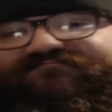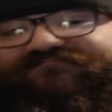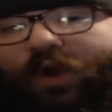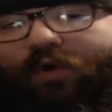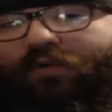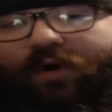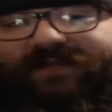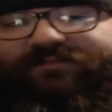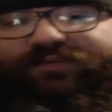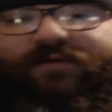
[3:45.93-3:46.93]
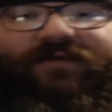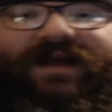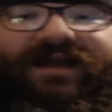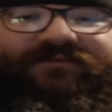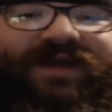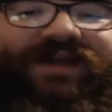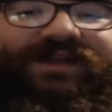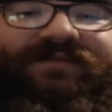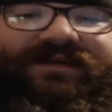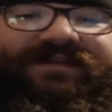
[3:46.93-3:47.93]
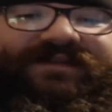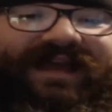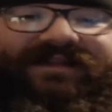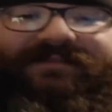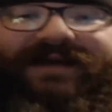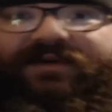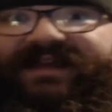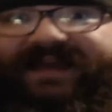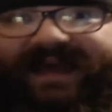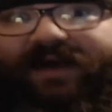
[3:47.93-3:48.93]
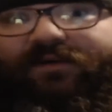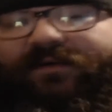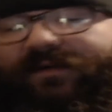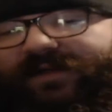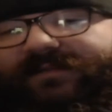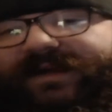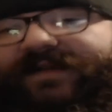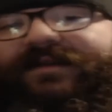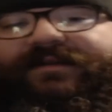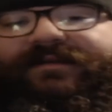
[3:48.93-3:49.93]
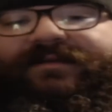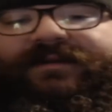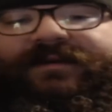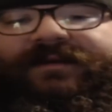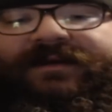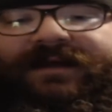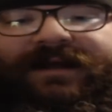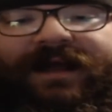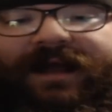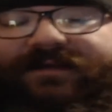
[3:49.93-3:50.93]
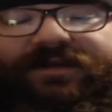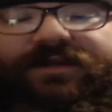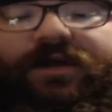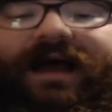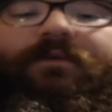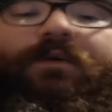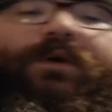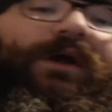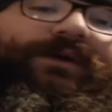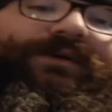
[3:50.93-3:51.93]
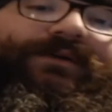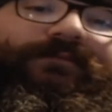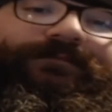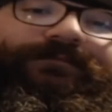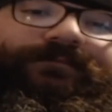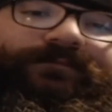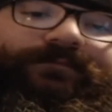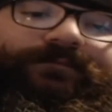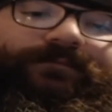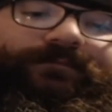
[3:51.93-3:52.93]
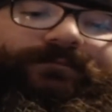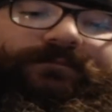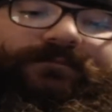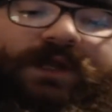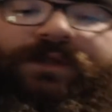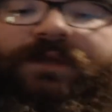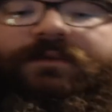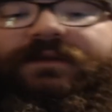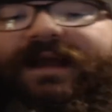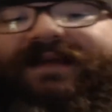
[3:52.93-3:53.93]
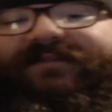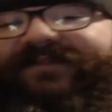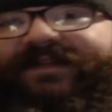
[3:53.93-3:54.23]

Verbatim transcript: no one in pro in wrestling business has the power to kill the business. Just not how it works. Someone like Vince